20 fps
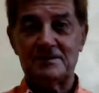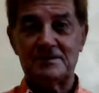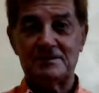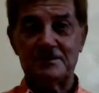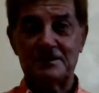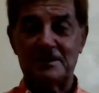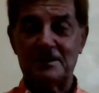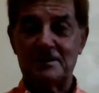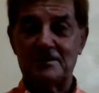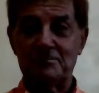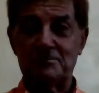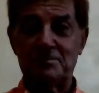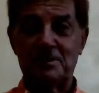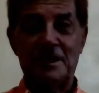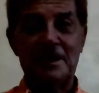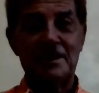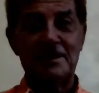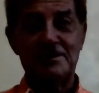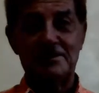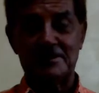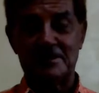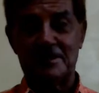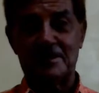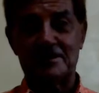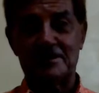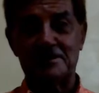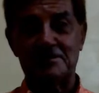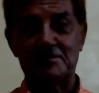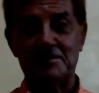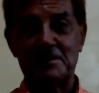thing
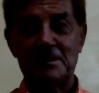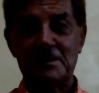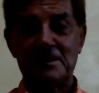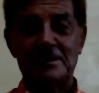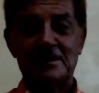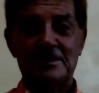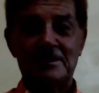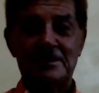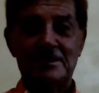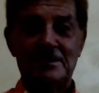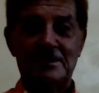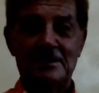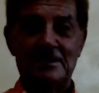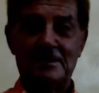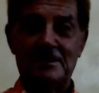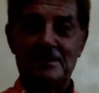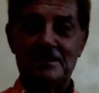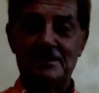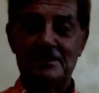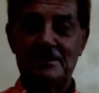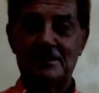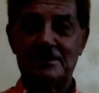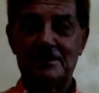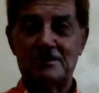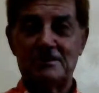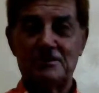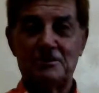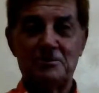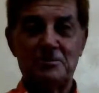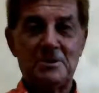blindsided them,
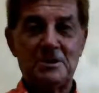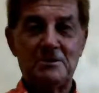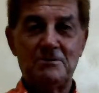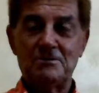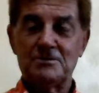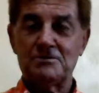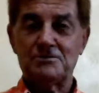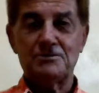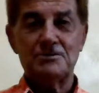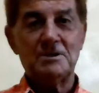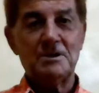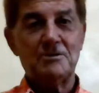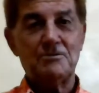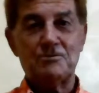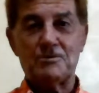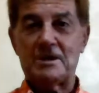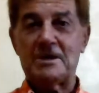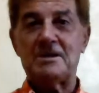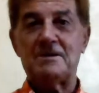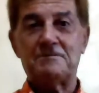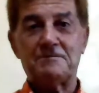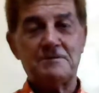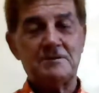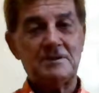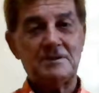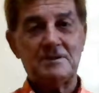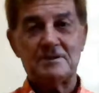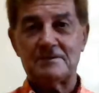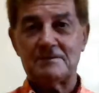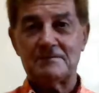and nobody was really ready for
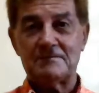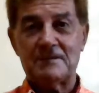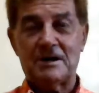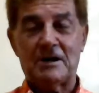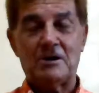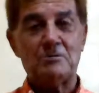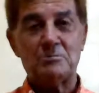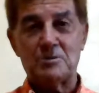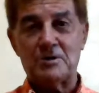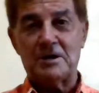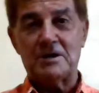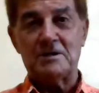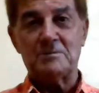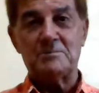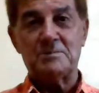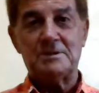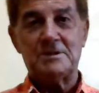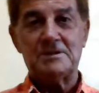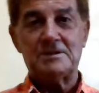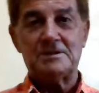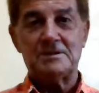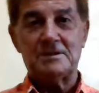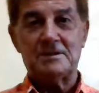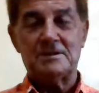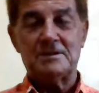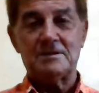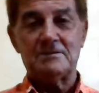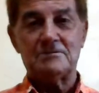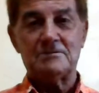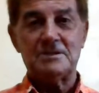this outbreak.
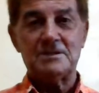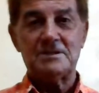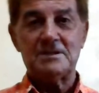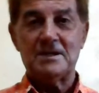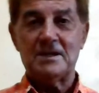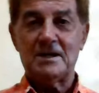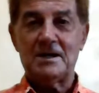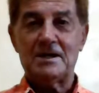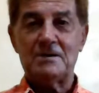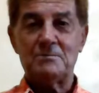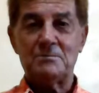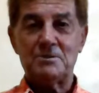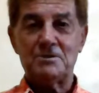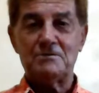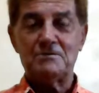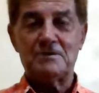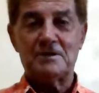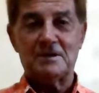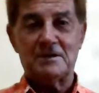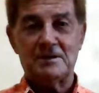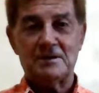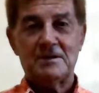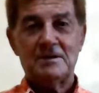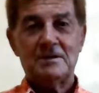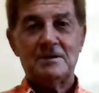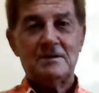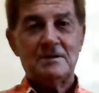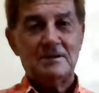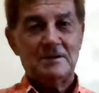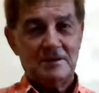But once they got moving,
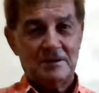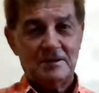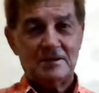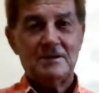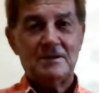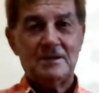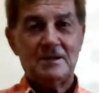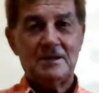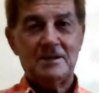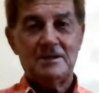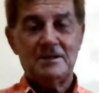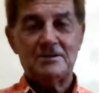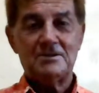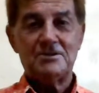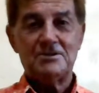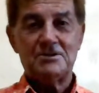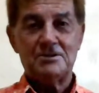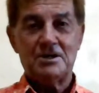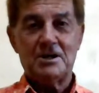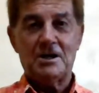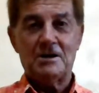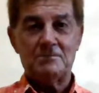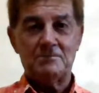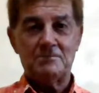they did the job.